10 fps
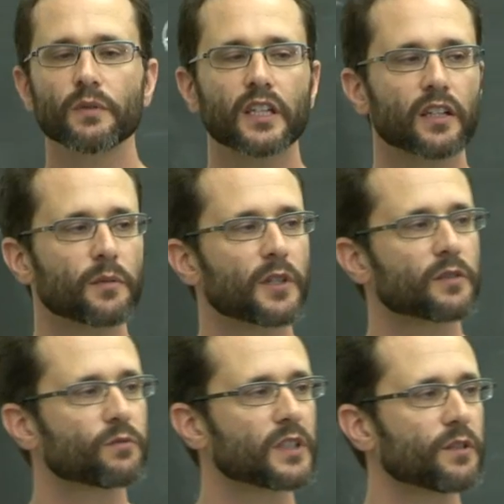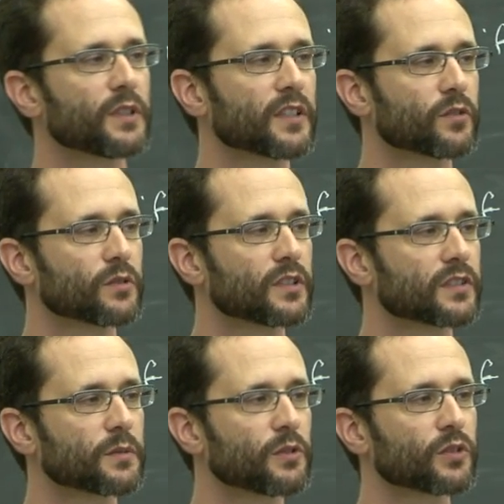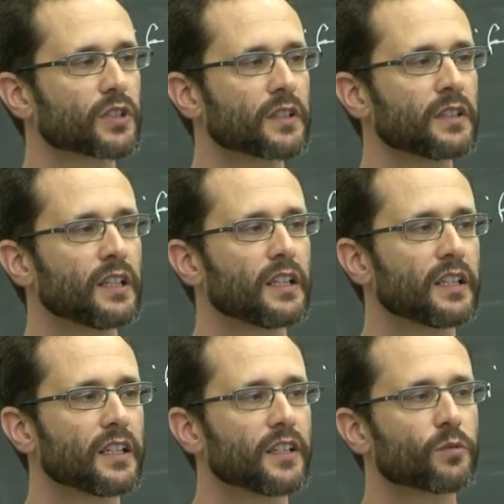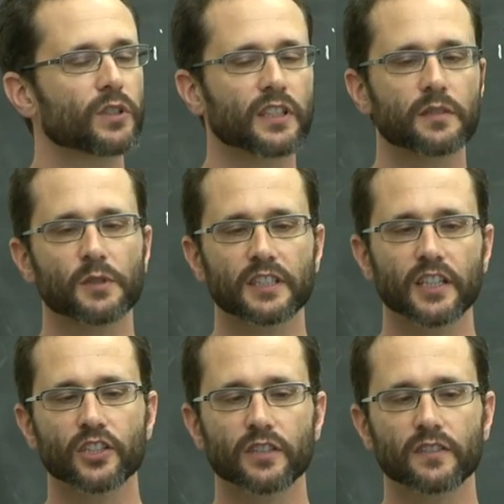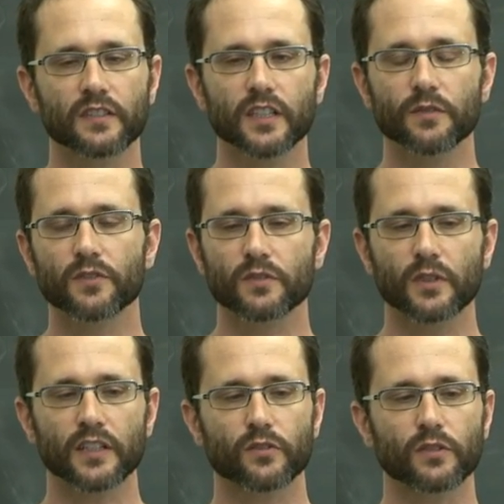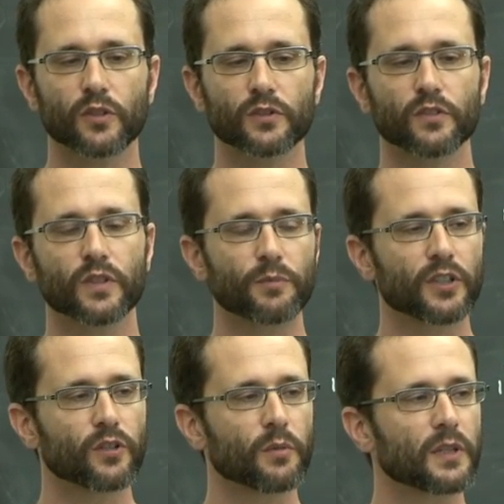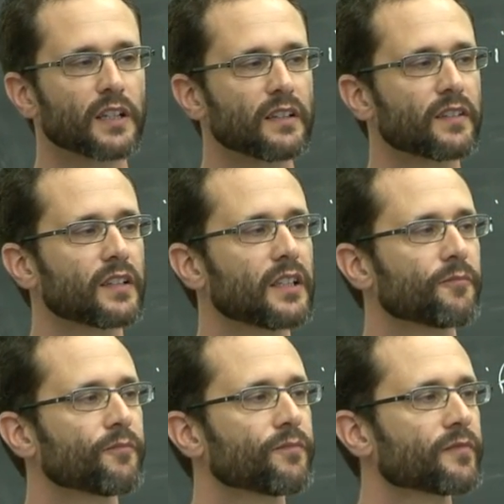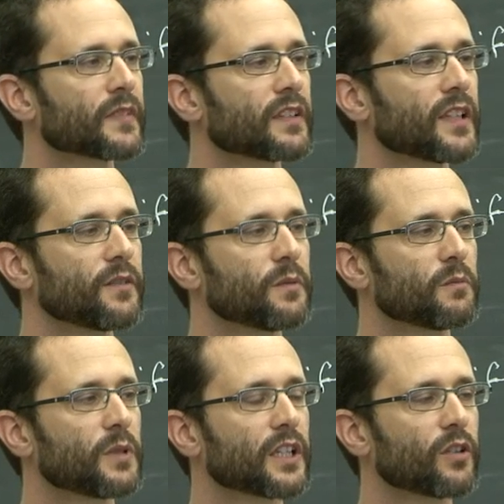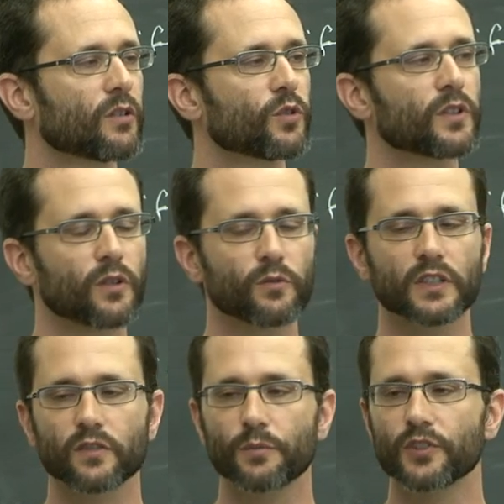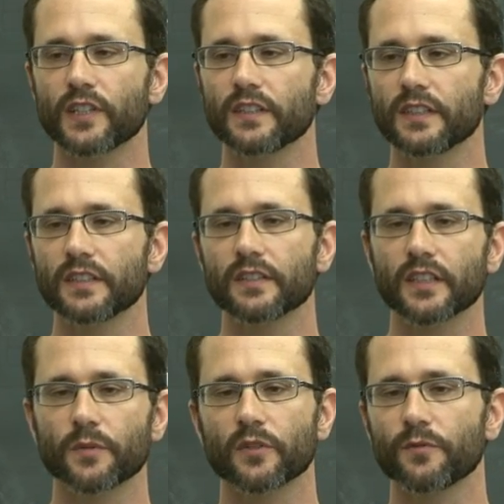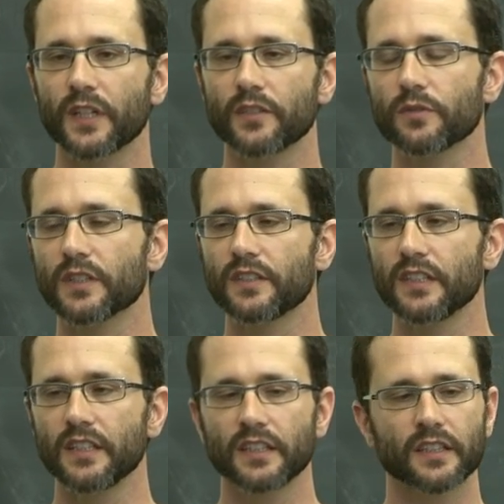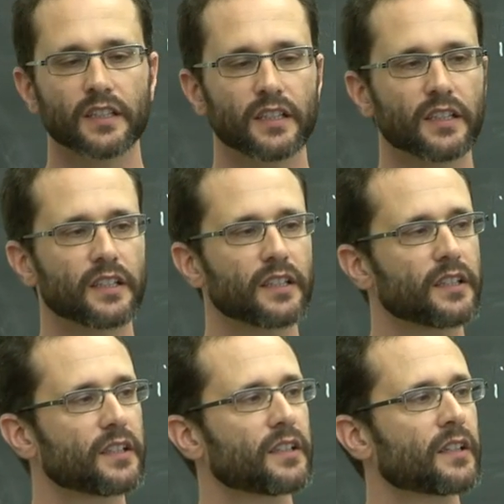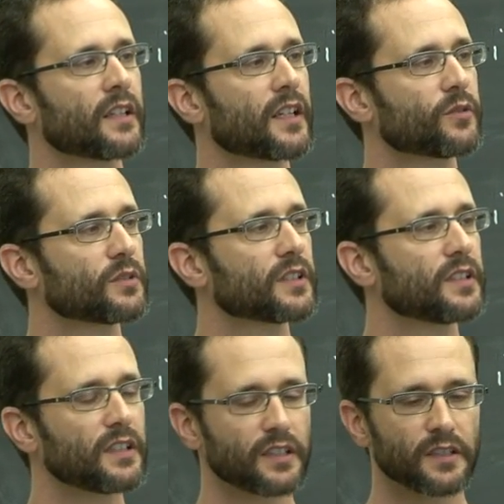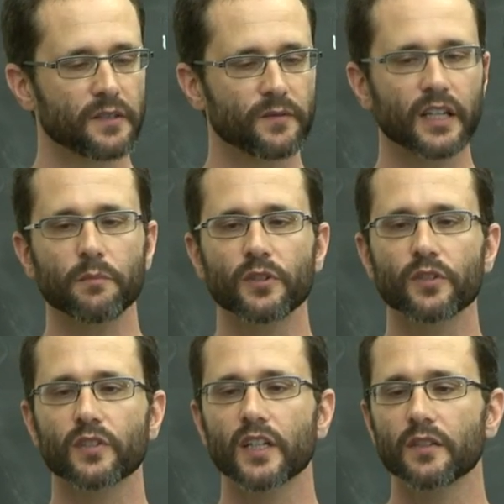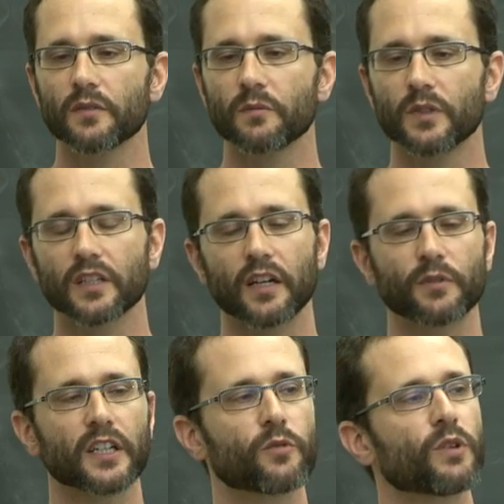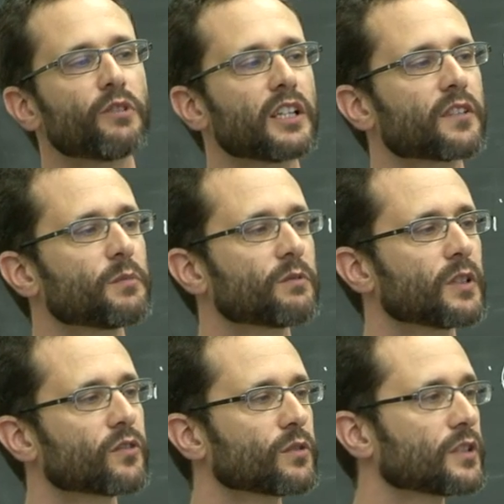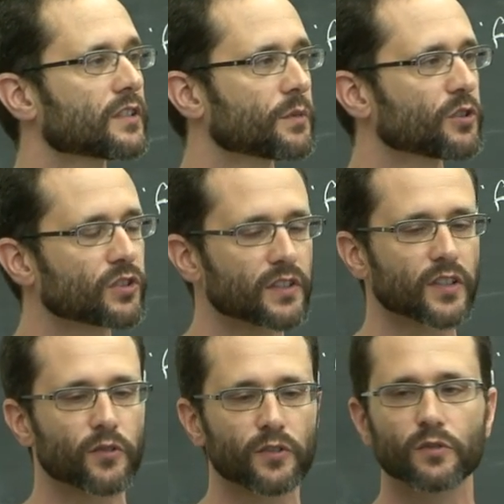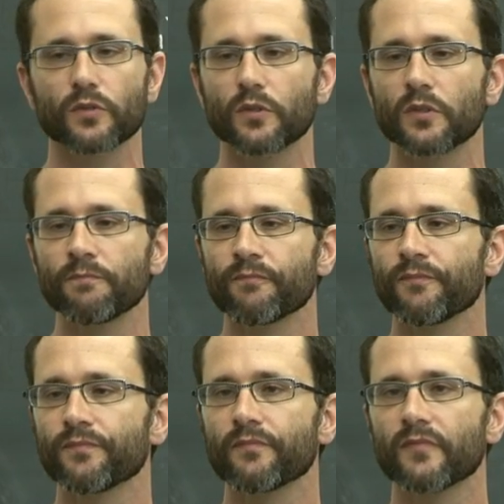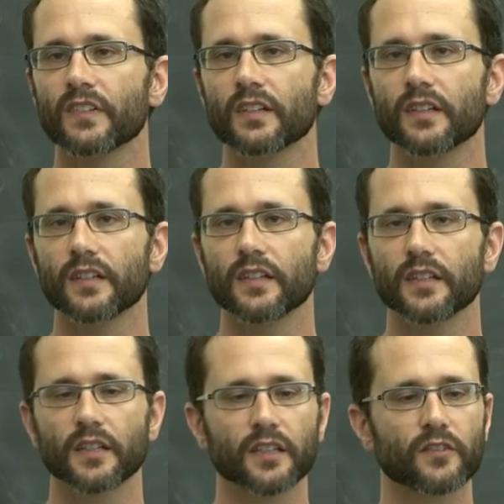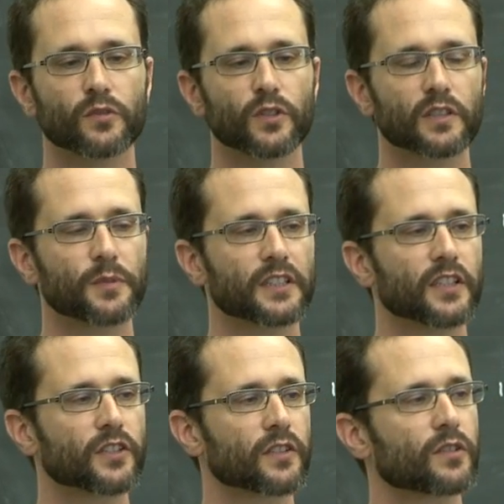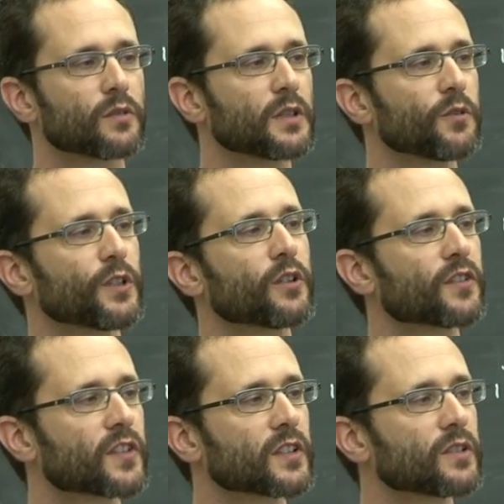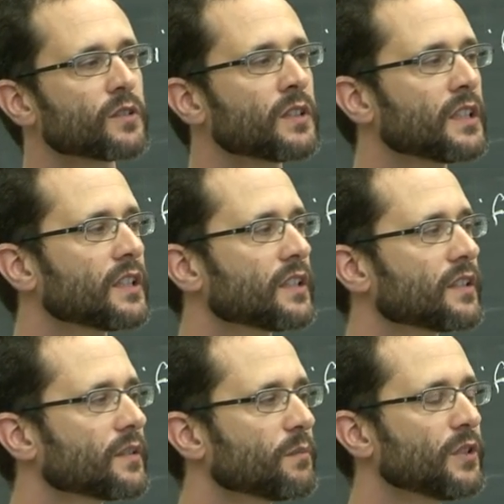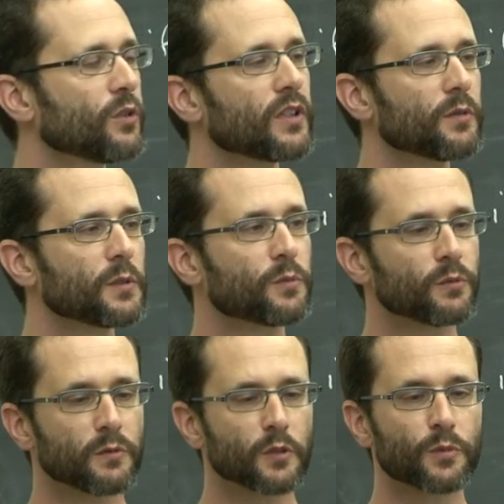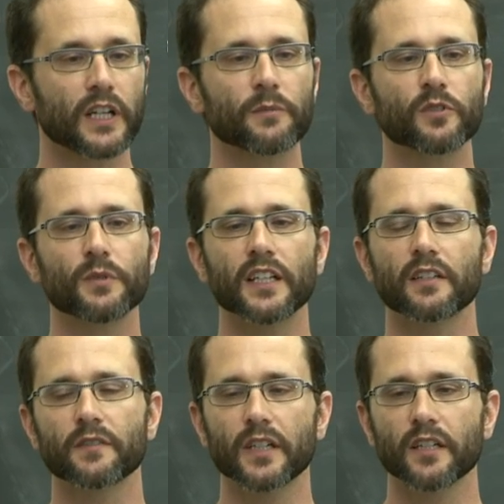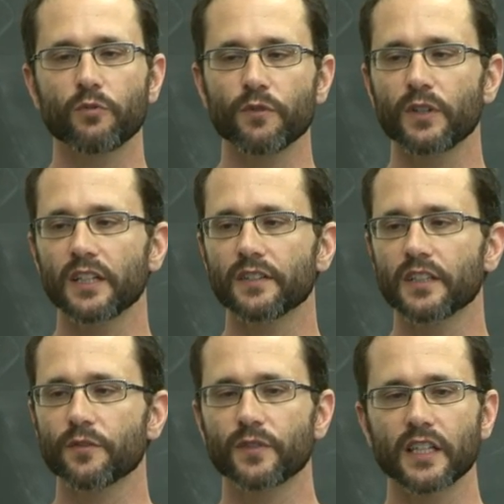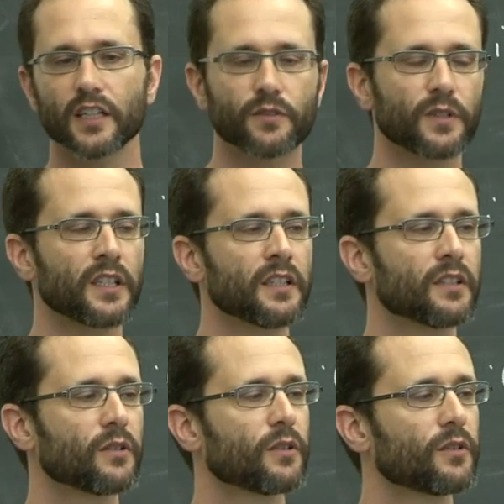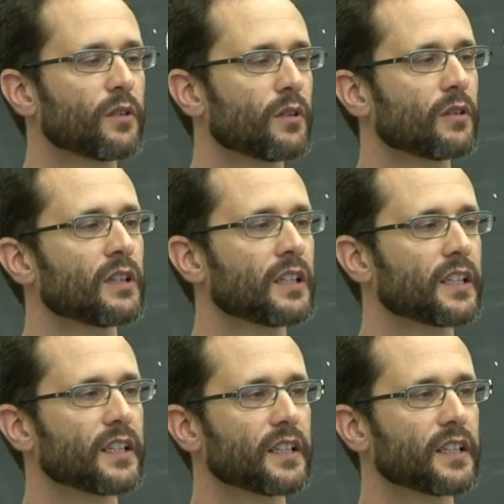we care about given a pseudo distribution is what expectations it gives to us on low degree polynomials, then we can always, always represent it in terms of n to the d, uh, n to the d numbers, and we have an equivalence between pseudo distributions and pseudo, uh, and pseudo expectations. So if we consider mu and mu, mu prime to be equ equivalent if they agree on all uh,